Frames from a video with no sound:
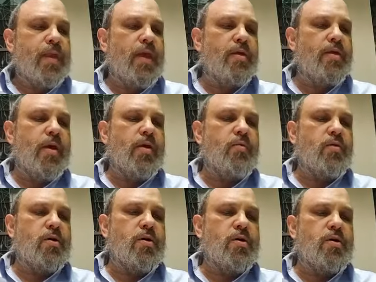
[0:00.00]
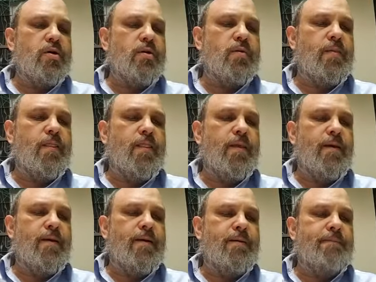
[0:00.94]
And they were
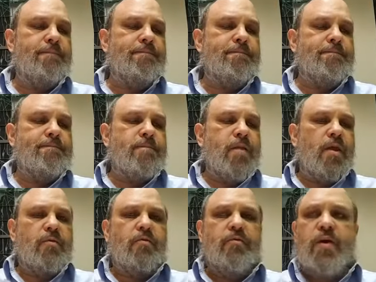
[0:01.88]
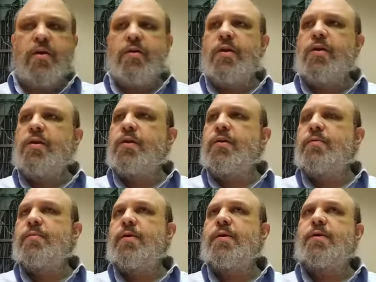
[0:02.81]
um, very.
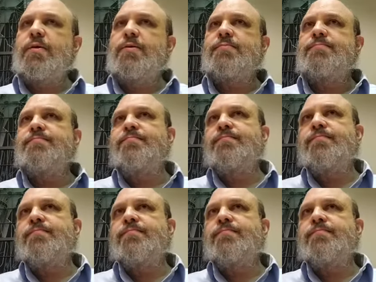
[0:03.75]
Um,